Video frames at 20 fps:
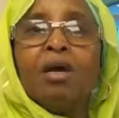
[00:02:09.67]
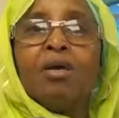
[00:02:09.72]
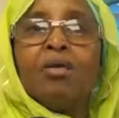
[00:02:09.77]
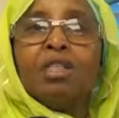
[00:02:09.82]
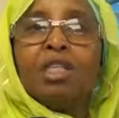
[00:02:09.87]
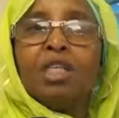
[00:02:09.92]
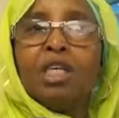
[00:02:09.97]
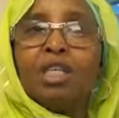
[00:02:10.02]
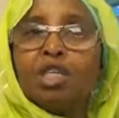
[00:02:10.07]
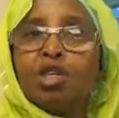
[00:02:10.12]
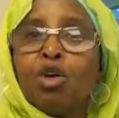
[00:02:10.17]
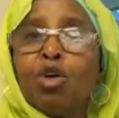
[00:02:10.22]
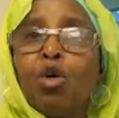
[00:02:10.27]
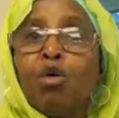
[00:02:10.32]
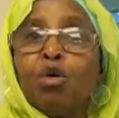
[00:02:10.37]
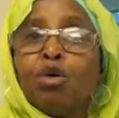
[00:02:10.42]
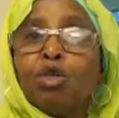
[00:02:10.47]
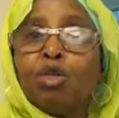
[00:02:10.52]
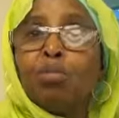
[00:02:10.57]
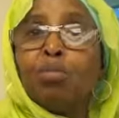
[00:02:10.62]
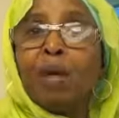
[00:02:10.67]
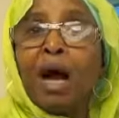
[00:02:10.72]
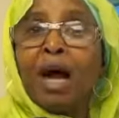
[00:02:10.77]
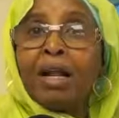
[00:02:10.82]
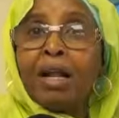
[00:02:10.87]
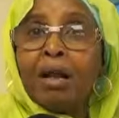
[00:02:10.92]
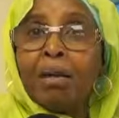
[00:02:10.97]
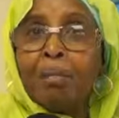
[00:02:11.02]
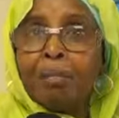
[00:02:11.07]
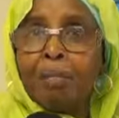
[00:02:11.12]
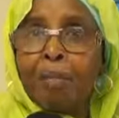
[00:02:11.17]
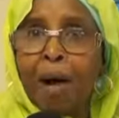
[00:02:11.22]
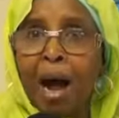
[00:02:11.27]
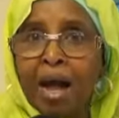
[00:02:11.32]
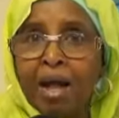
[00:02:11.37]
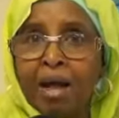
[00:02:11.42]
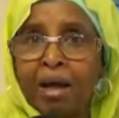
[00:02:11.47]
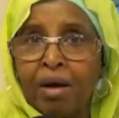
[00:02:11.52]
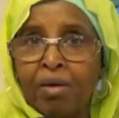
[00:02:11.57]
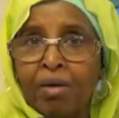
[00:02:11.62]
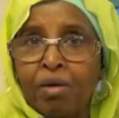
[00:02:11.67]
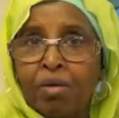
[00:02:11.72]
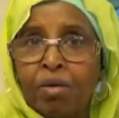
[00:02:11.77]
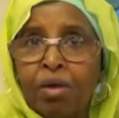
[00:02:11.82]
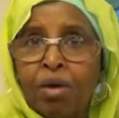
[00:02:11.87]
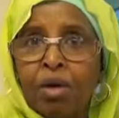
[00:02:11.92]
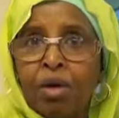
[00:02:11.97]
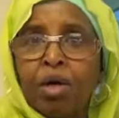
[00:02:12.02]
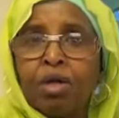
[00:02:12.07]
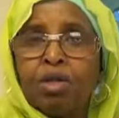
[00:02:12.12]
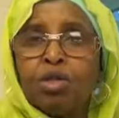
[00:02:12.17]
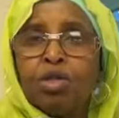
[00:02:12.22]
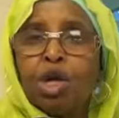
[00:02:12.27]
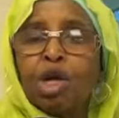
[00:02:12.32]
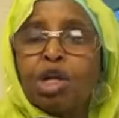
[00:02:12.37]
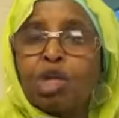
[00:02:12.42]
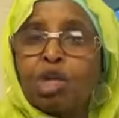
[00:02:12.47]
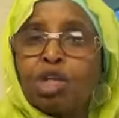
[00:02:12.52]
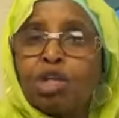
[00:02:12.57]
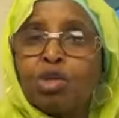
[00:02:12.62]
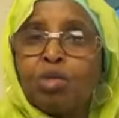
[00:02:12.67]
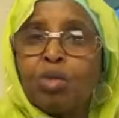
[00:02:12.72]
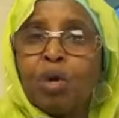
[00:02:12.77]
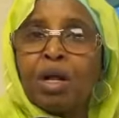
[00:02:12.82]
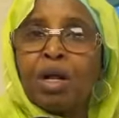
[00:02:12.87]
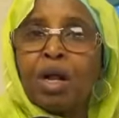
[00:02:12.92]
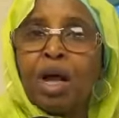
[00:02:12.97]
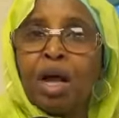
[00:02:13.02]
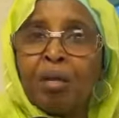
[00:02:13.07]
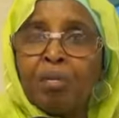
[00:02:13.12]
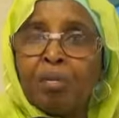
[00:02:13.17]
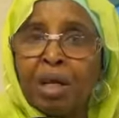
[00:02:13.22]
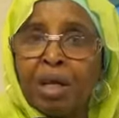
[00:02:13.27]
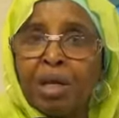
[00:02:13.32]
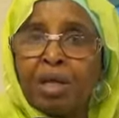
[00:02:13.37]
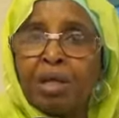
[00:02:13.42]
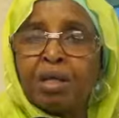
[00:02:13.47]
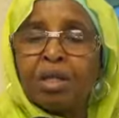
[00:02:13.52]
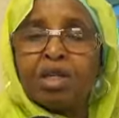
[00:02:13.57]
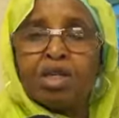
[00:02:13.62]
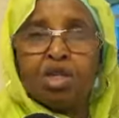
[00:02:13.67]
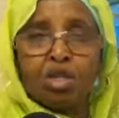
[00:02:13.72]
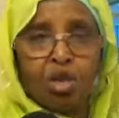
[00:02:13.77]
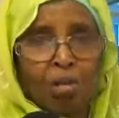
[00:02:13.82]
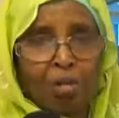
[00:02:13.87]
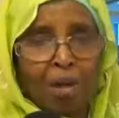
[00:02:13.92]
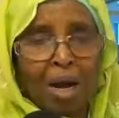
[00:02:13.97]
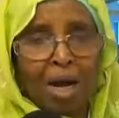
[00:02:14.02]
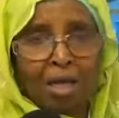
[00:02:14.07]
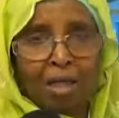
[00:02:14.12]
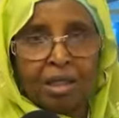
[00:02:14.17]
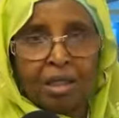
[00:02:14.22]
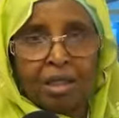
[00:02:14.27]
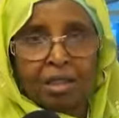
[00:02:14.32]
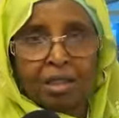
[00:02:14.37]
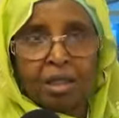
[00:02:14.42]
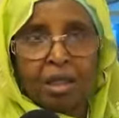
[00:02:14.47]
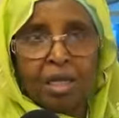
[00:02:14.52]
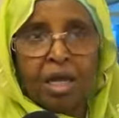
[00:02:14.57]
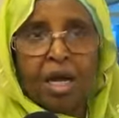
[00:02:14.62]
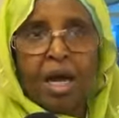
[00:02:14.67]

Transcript: since Ottoman Empire, Turkish were helping the Somalis.